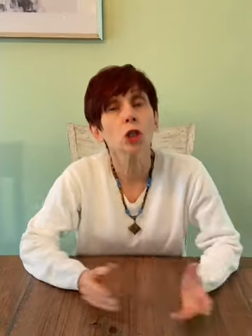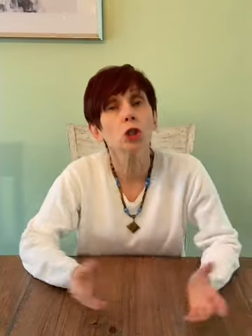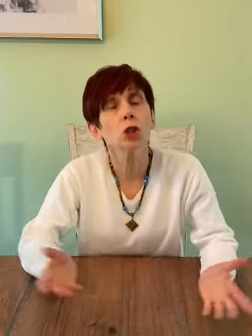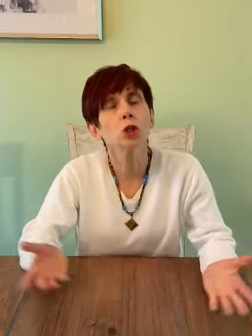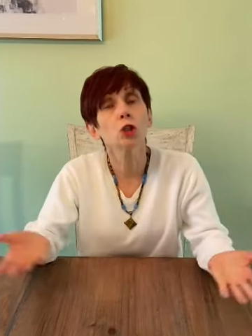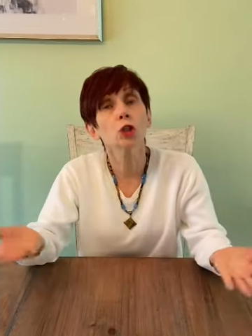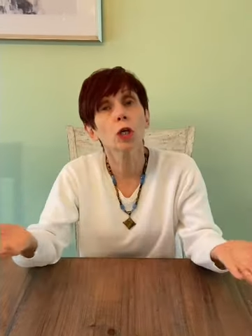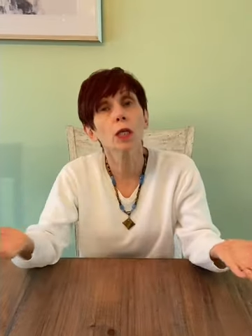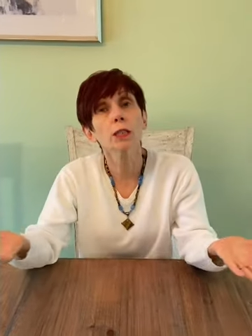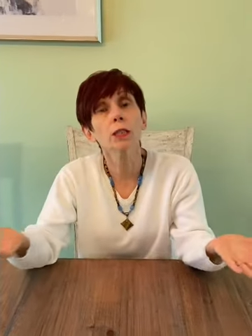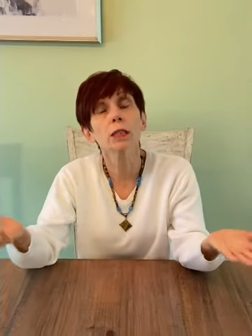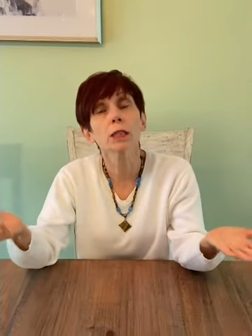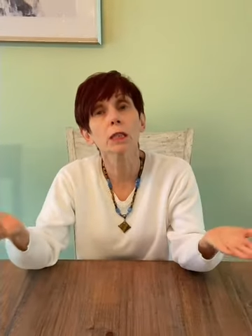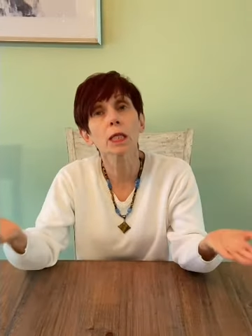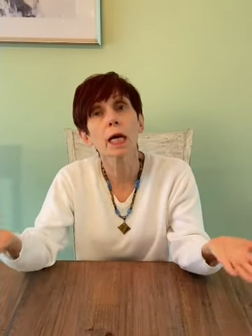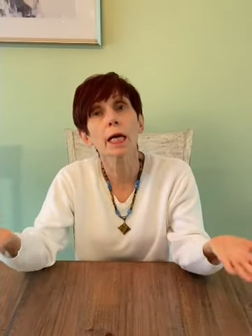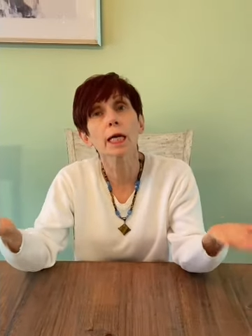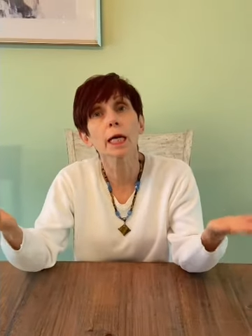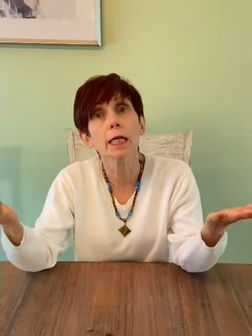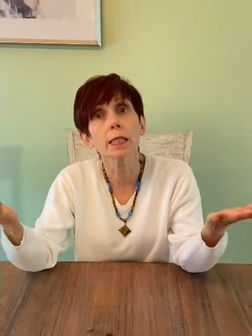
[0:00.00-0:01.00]
just
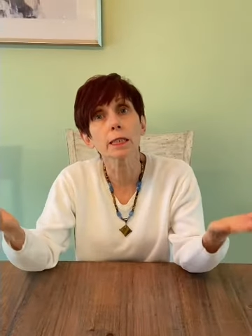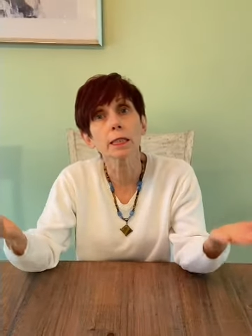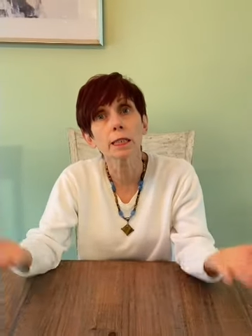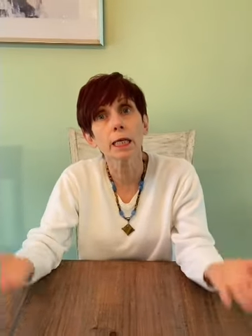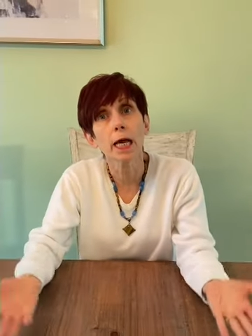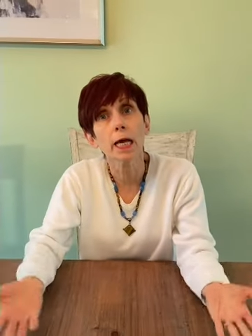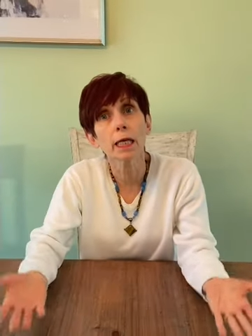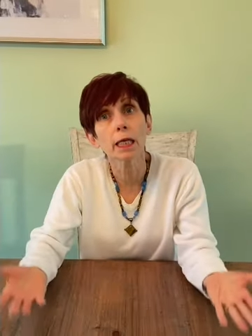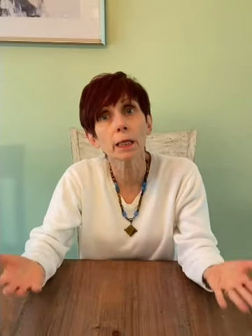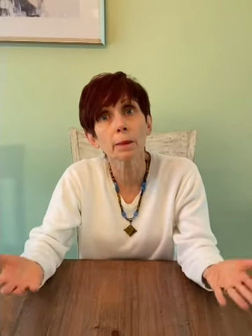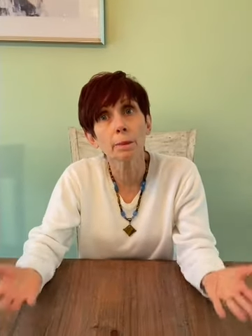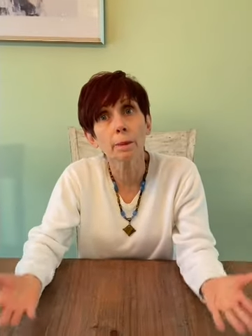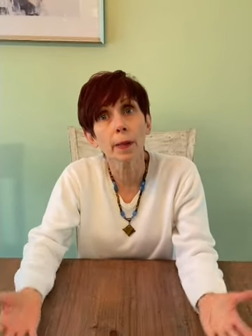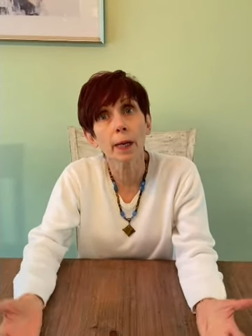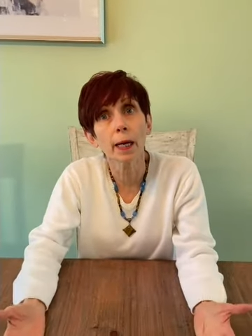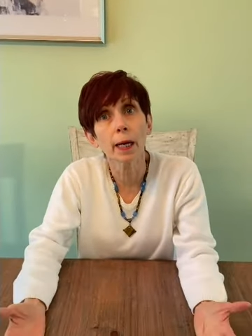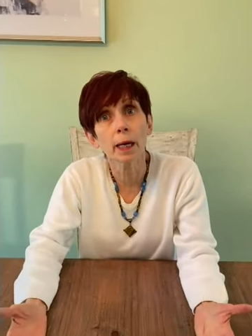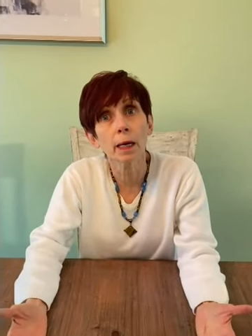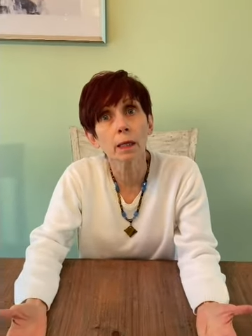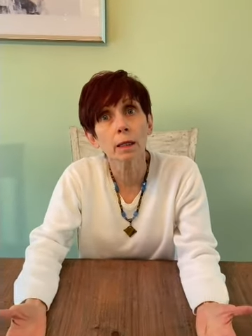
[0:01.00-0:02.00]
like a teddy
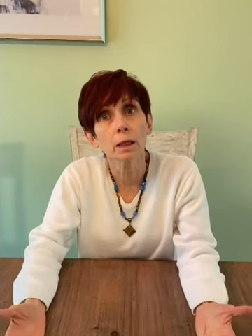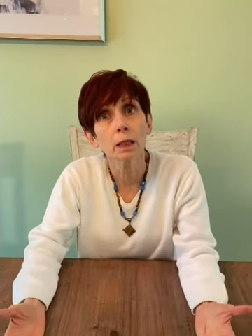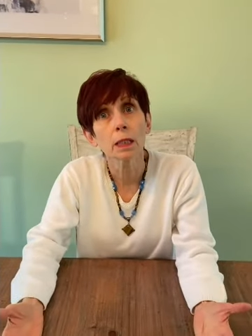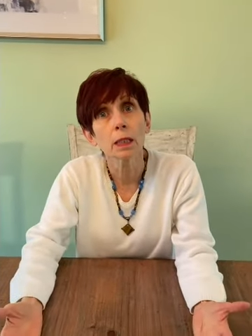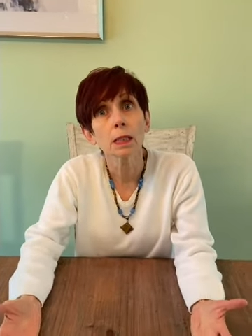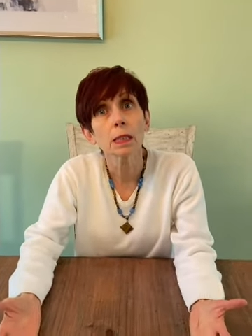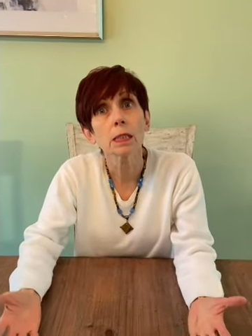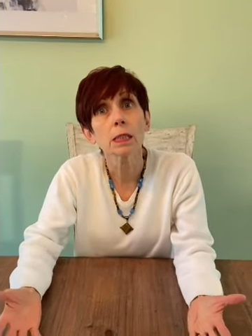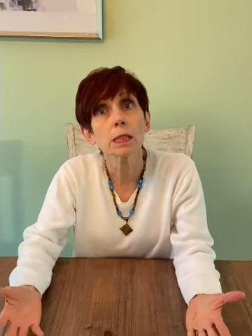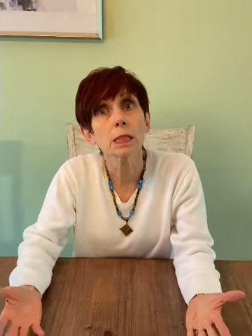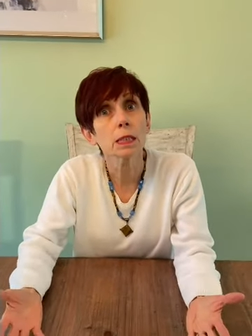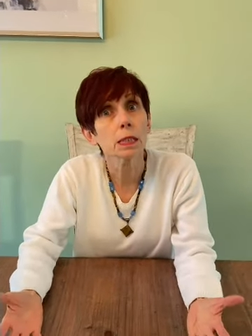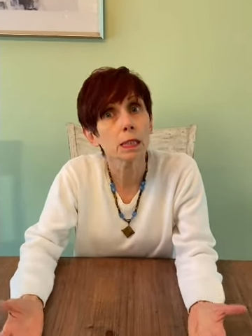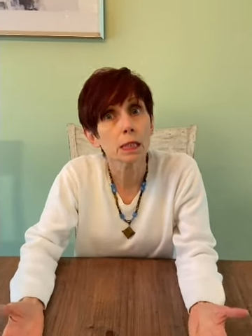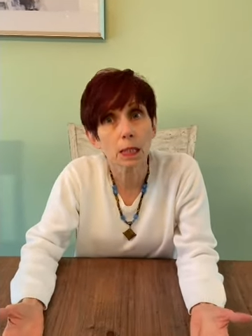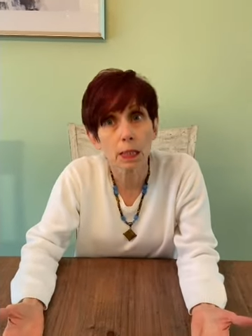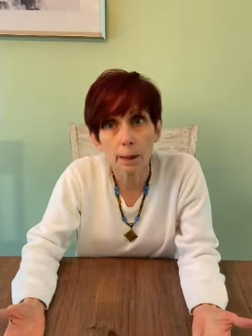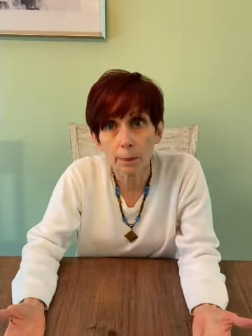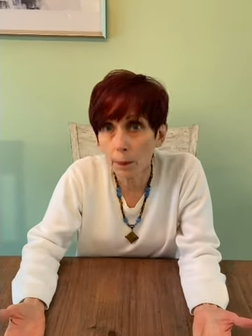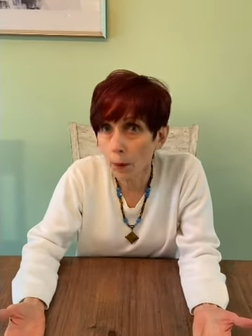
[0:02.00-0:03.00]
bear
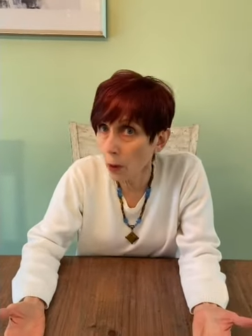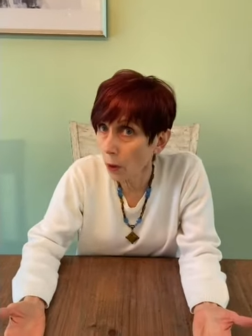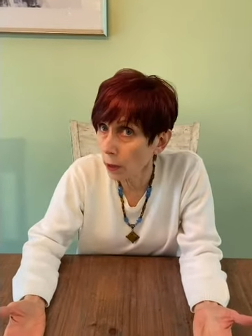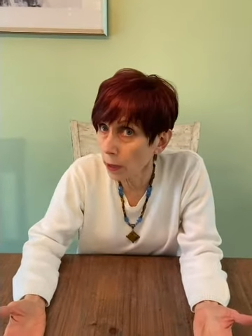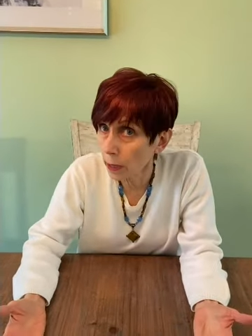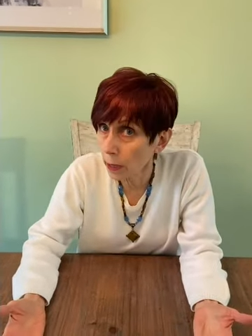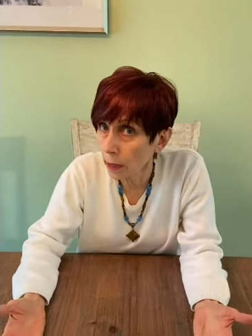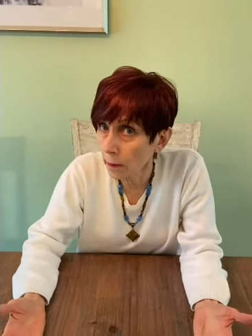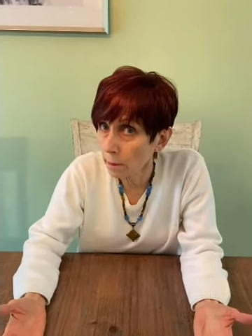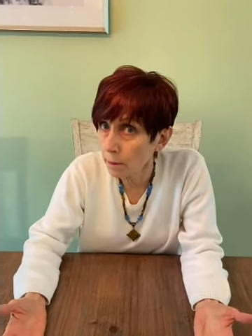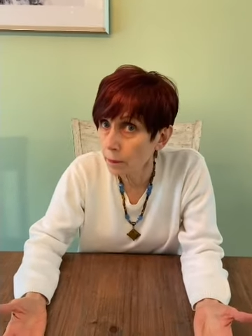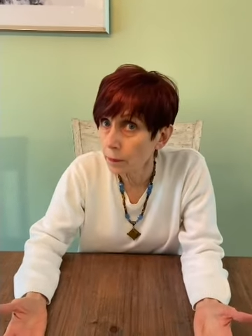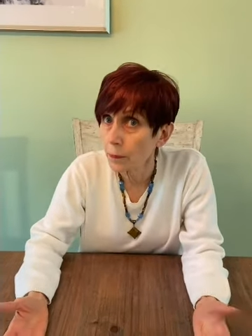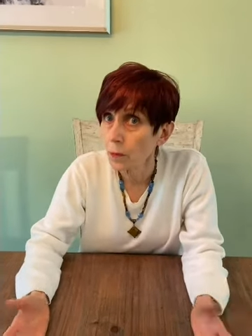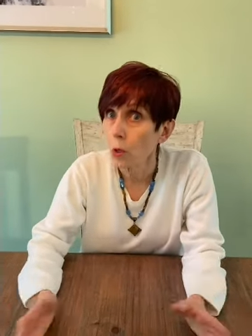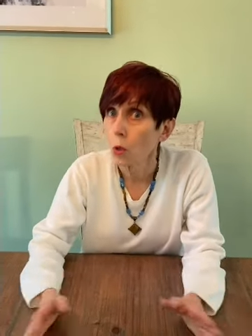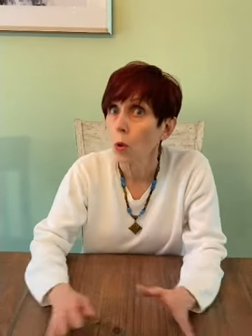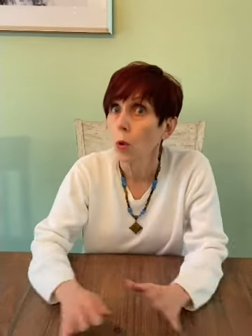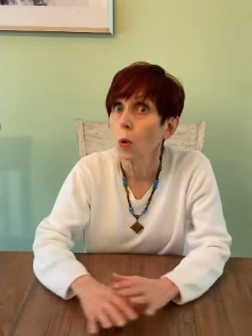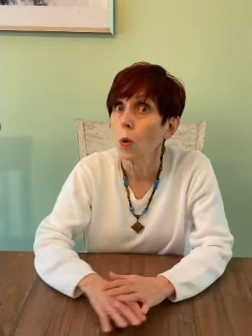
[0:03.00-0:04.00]
tea party
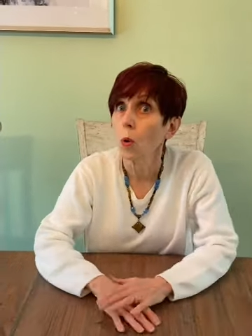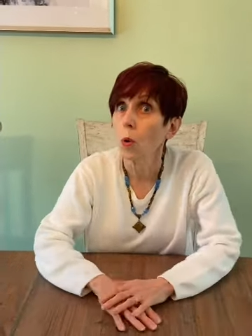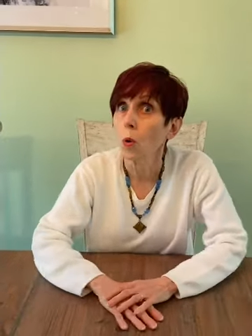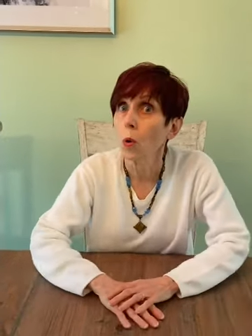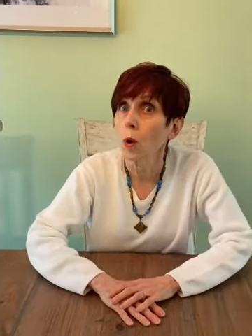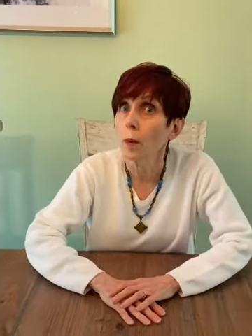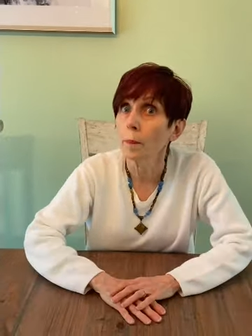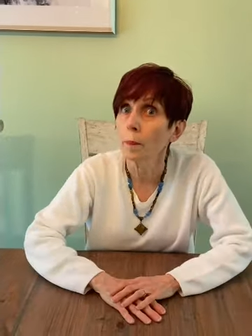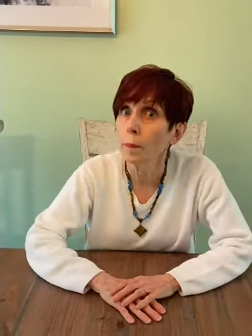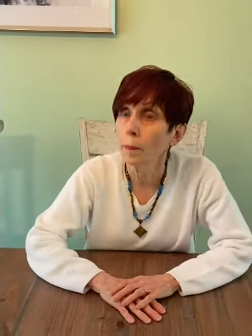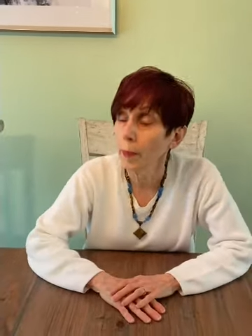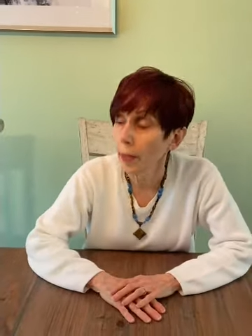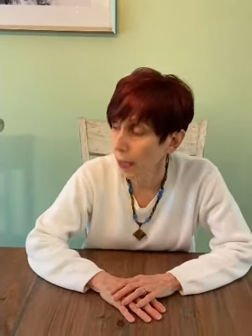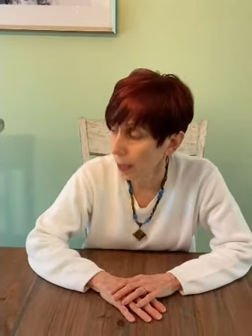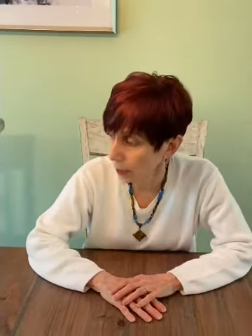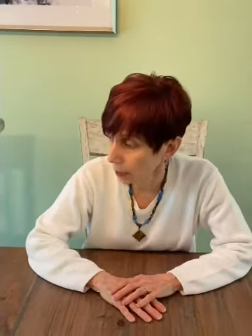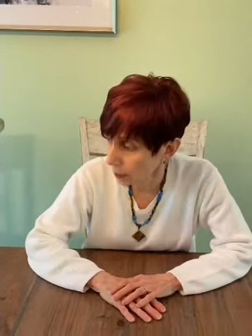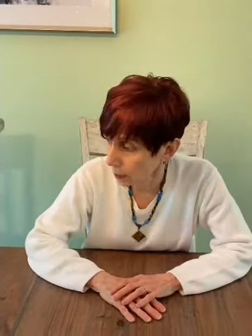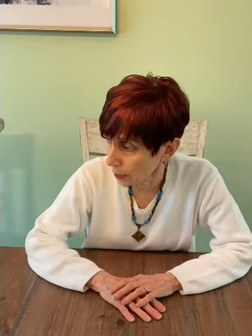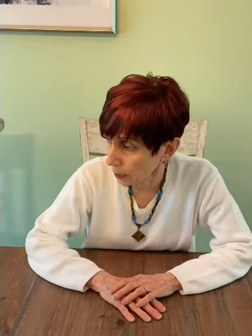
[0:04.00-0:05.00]
for
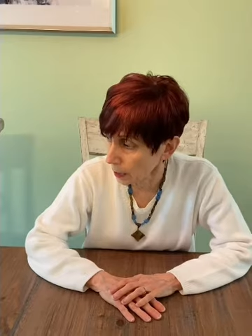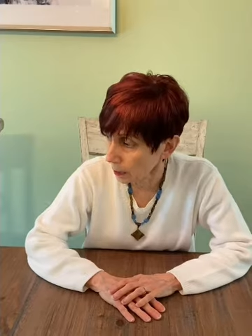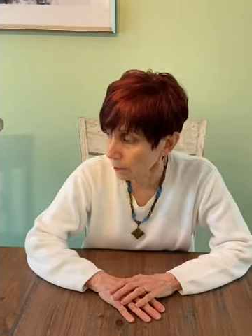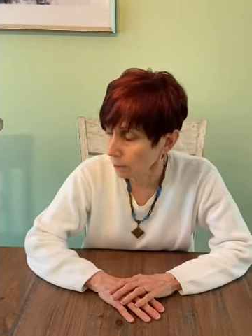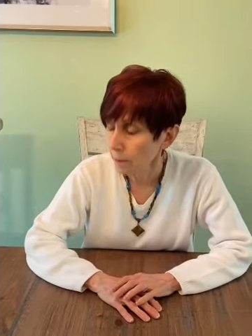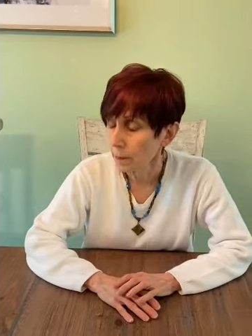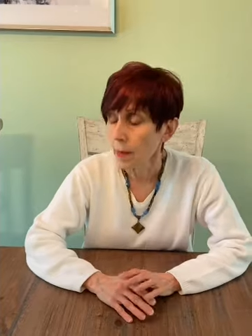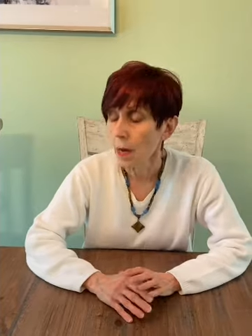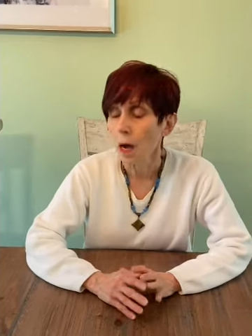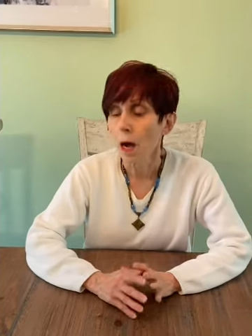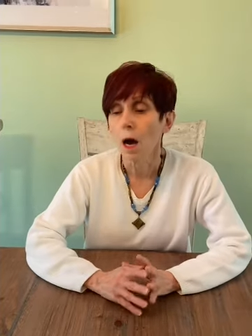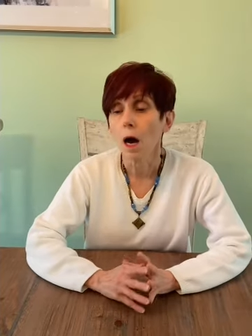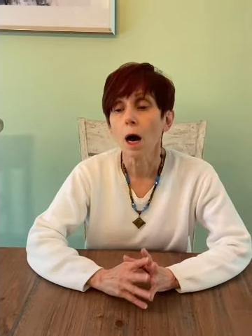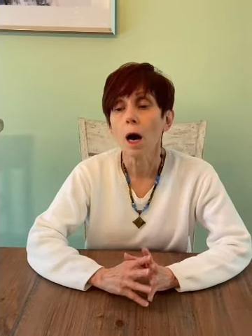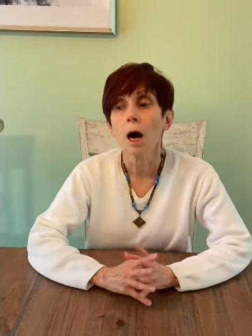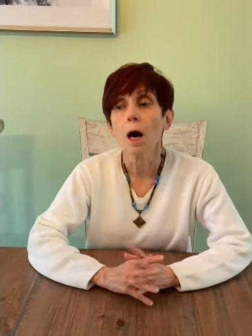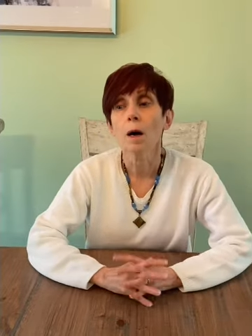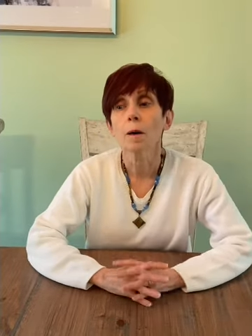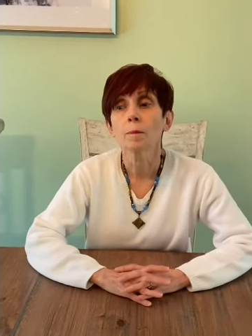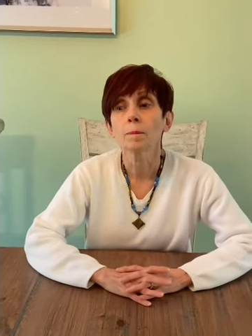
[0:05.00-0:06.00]
picnic.
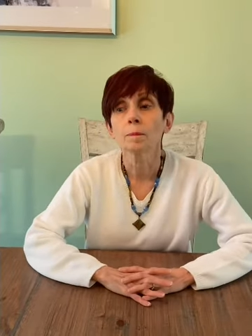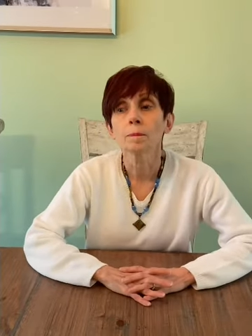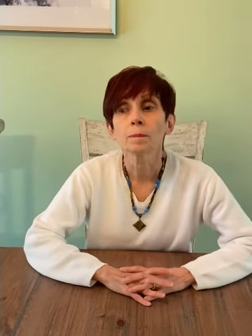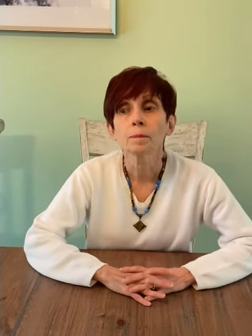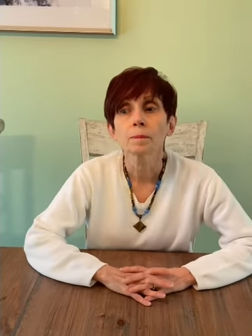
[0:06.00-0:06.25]
Um,